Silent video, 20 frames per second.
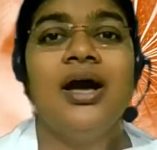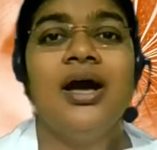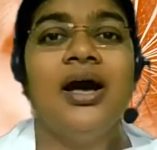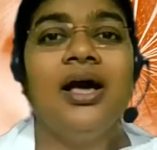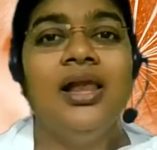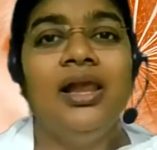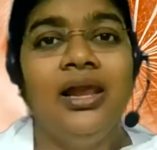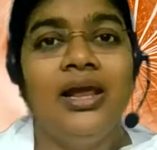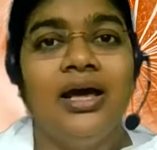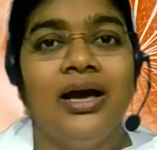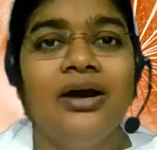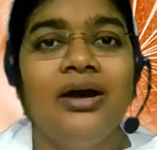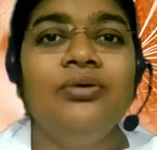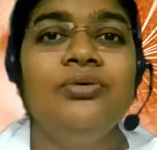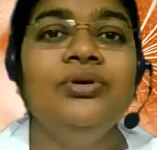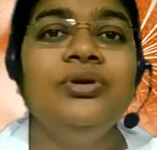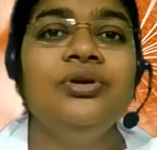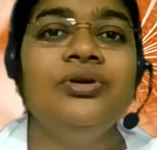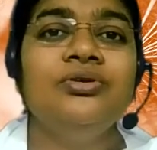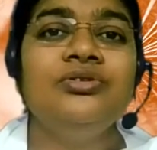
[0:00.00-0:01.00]

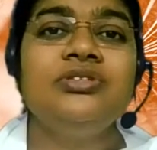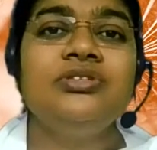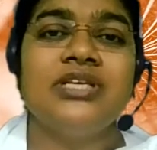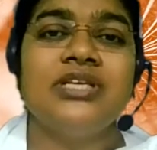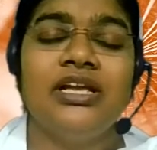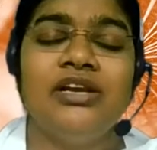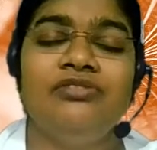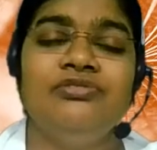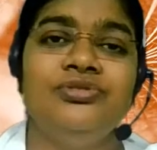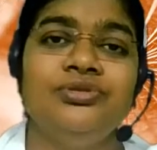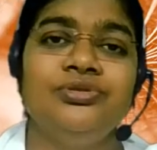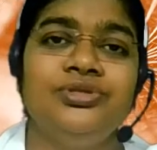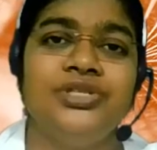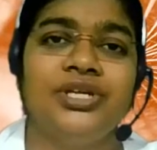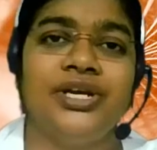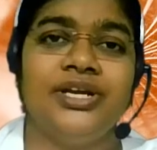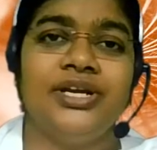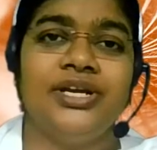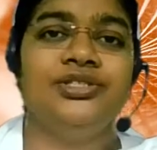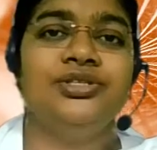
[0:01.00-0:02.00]
Allow yourself to
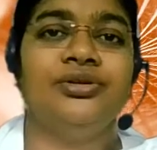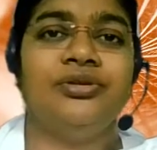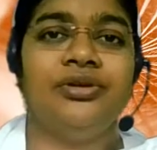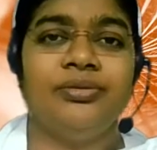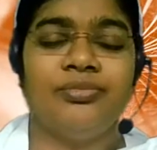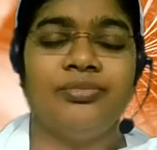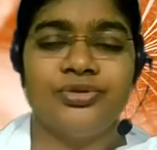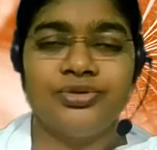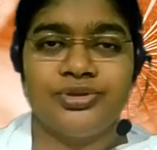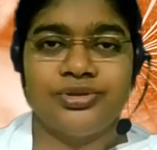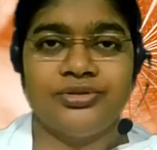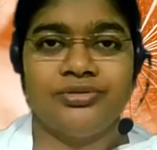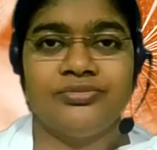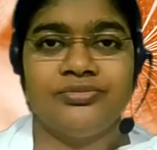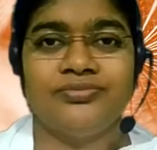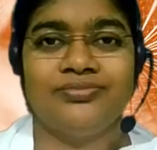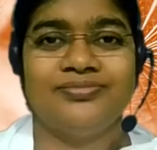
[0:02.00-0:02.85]
change your emotion.